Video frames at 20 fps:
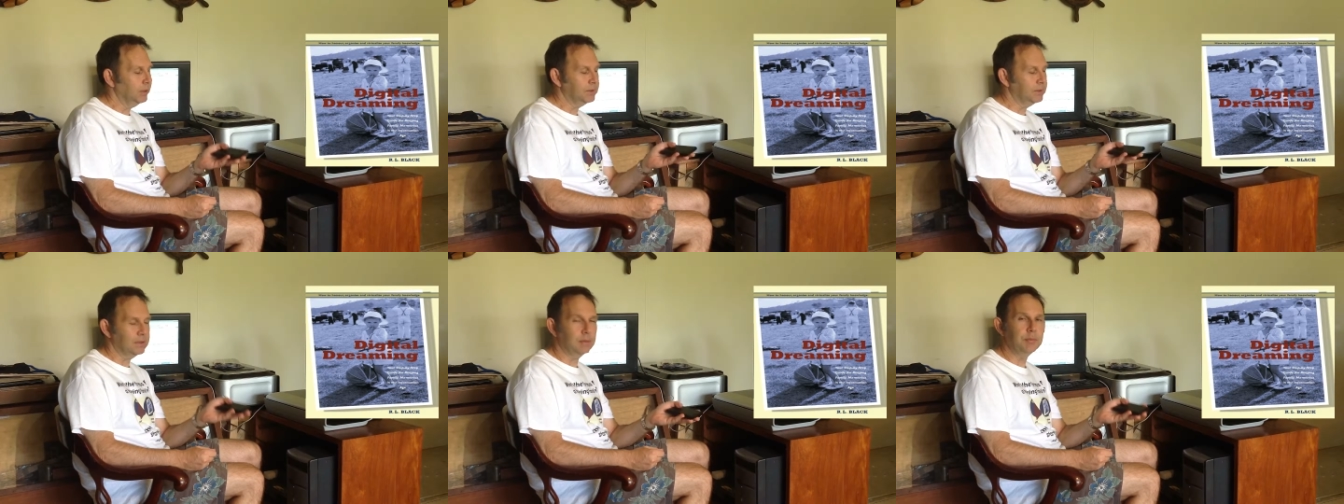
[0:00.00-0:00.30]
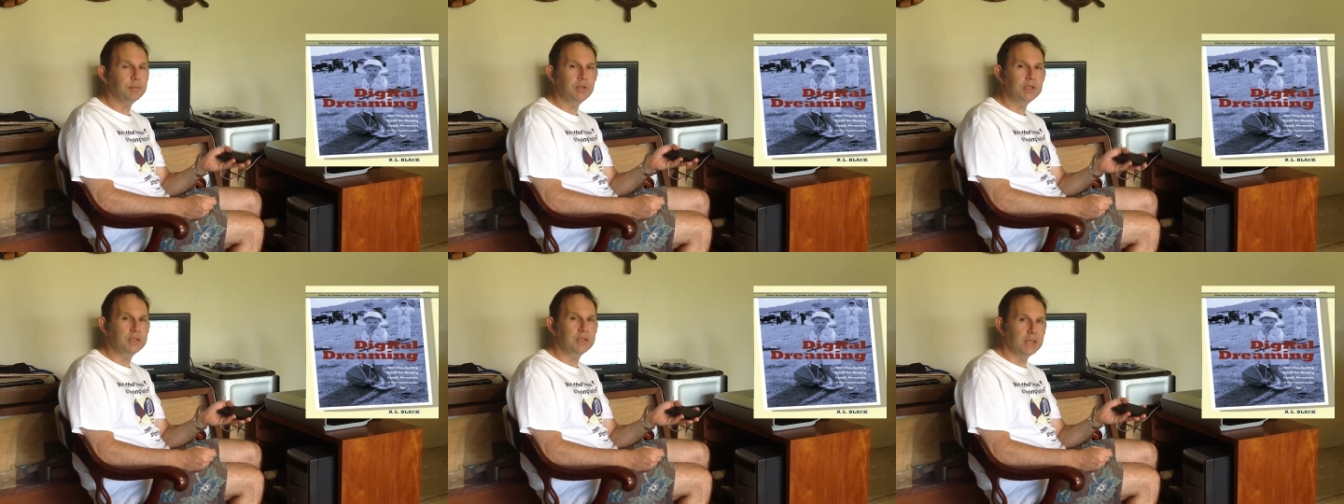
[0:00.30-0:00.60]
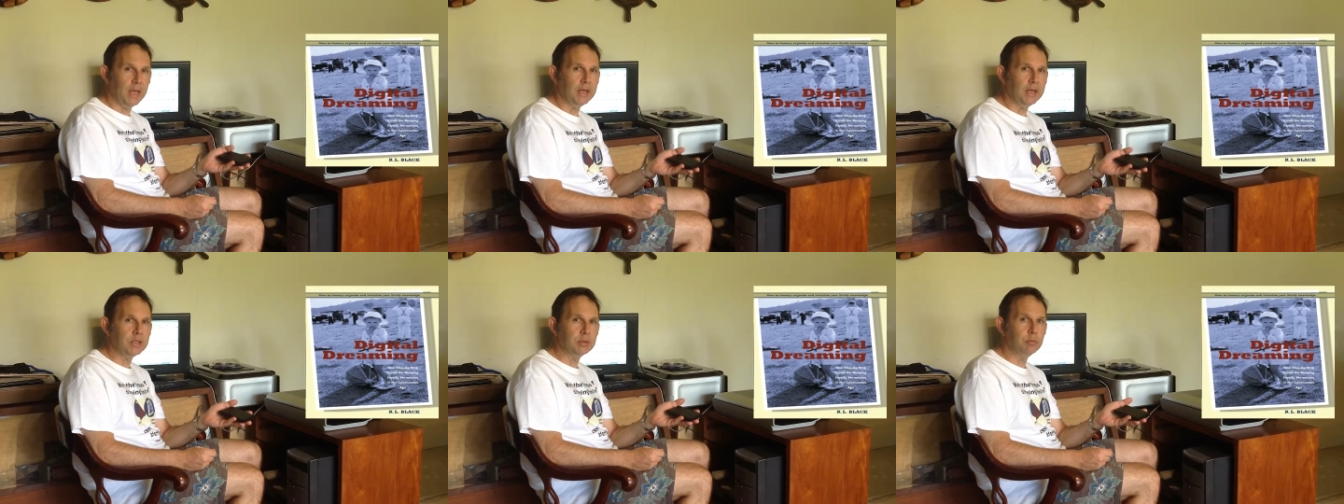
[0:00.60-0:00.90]
it's something
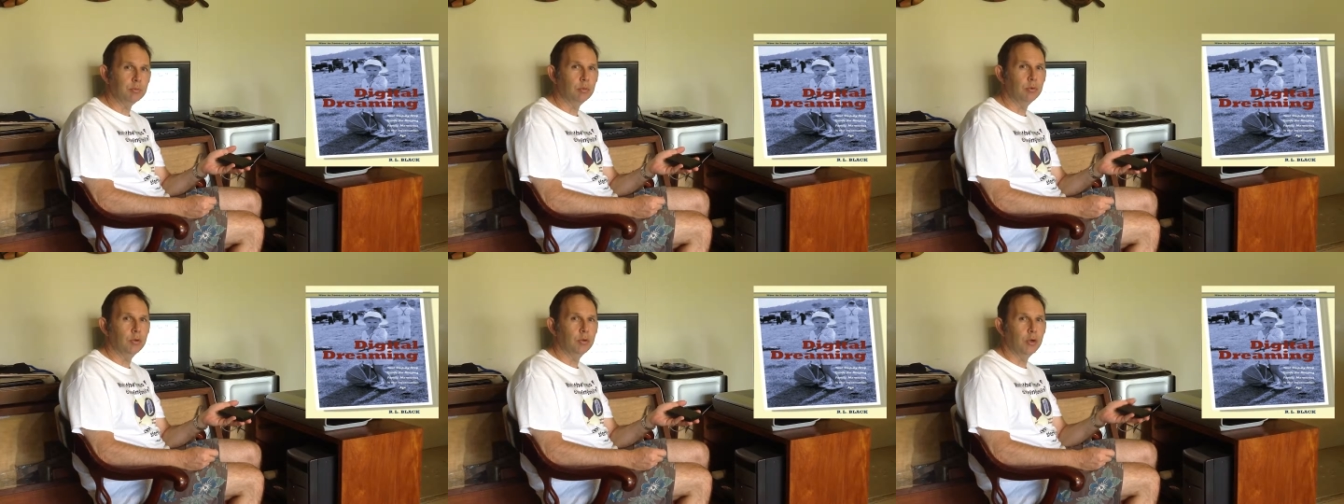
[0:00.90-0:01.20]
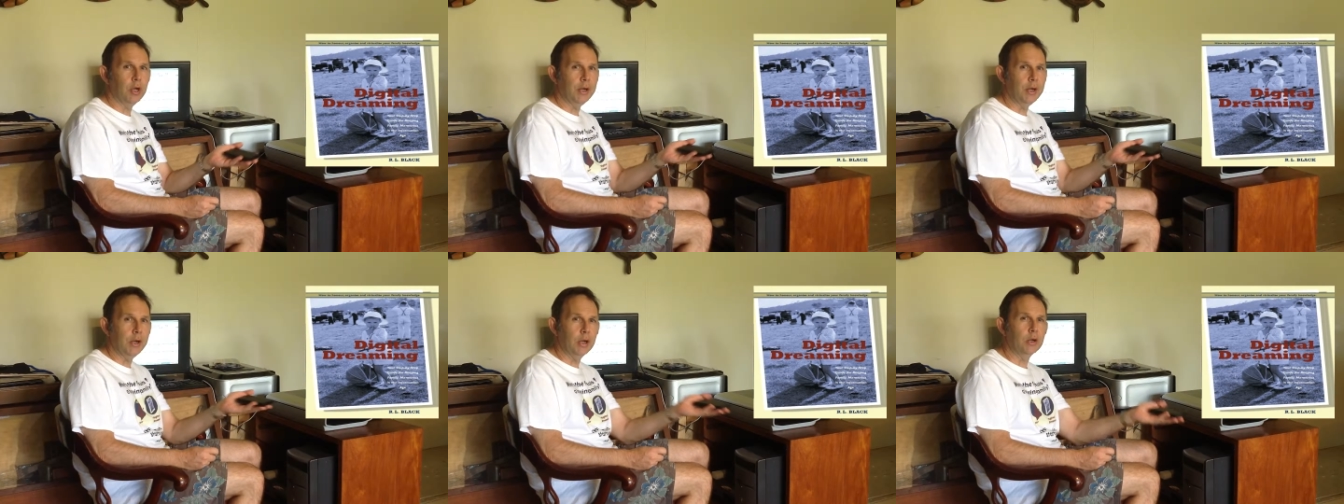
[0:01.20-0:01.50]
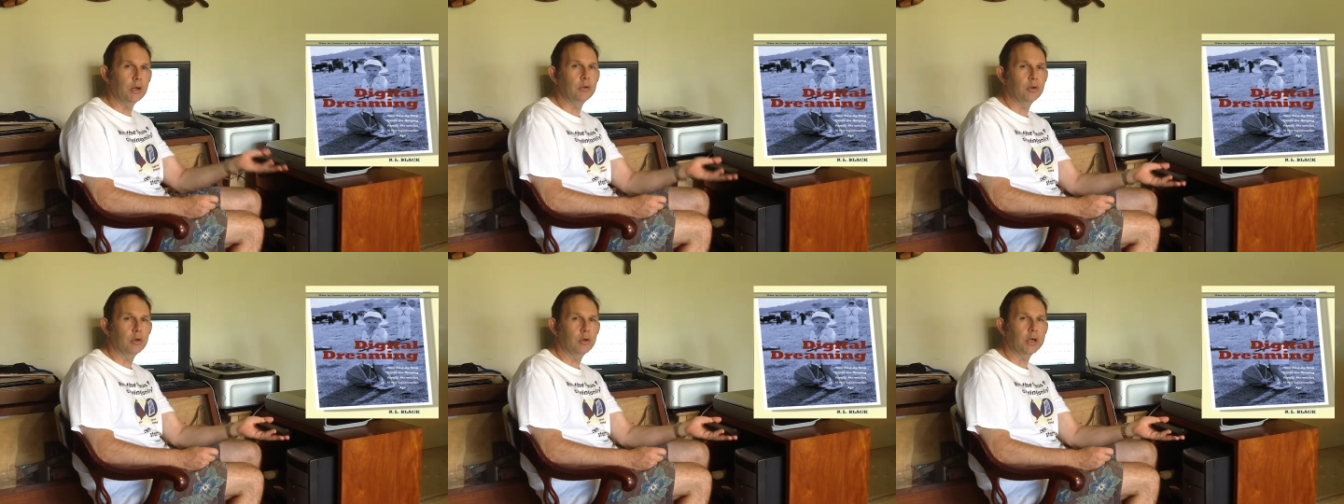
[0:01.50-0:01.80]
tangible that I
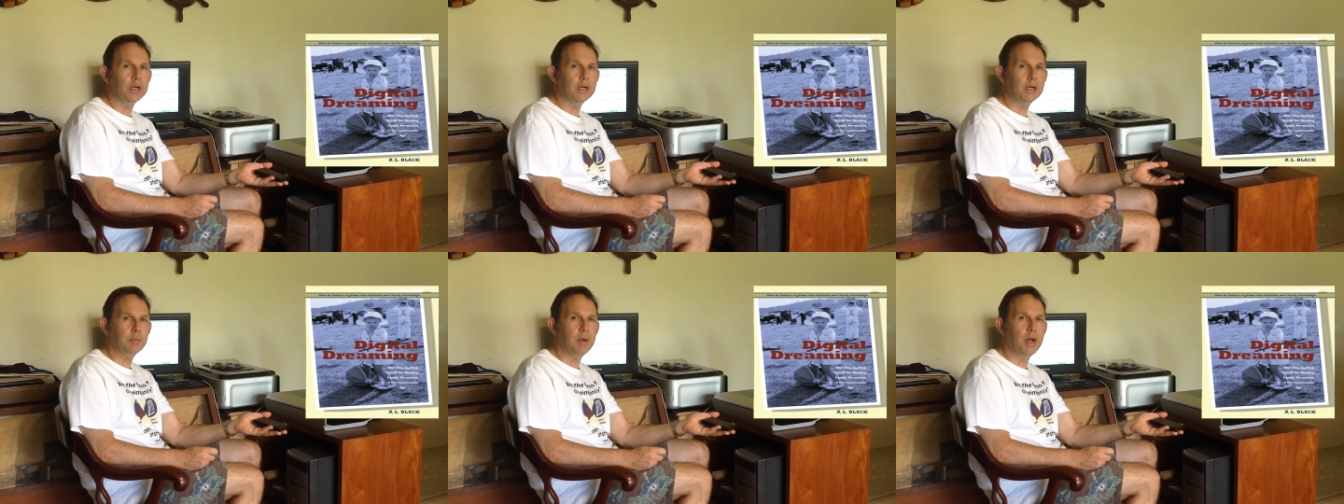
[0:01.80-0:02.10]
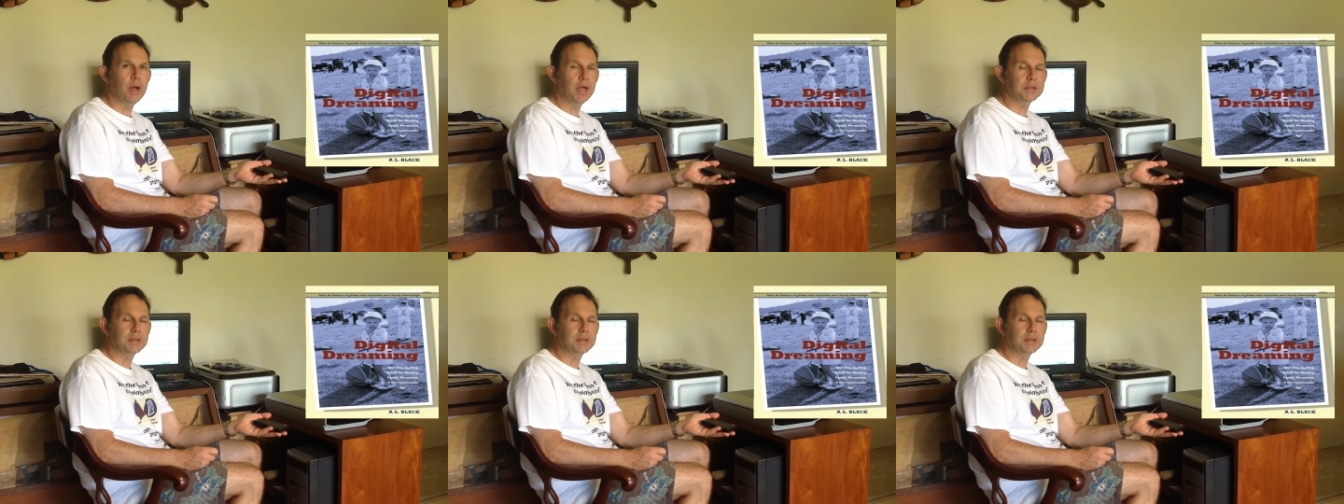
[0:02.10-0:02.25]
know that I could